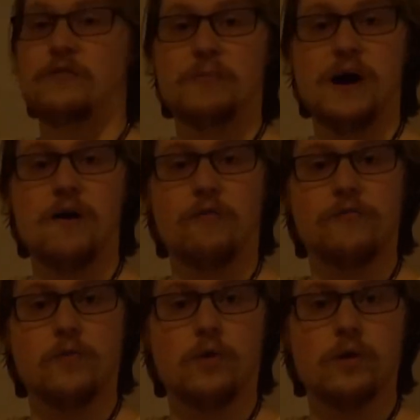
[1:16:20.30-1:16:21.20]
pi over
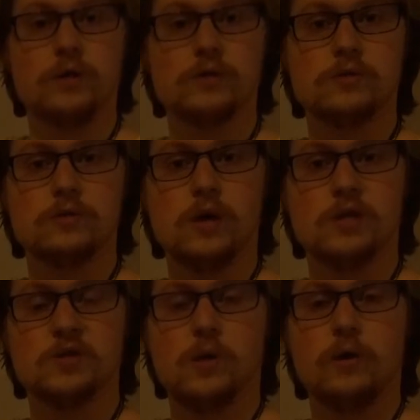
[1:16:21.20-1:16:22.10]
4 is
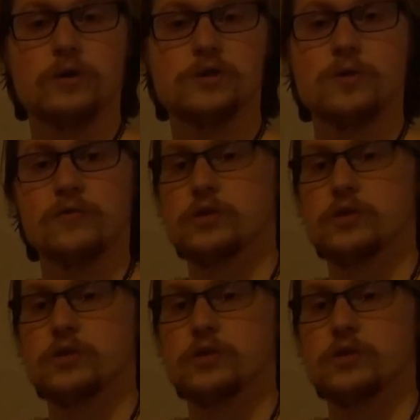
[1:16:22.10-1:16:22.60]
square root of 2 over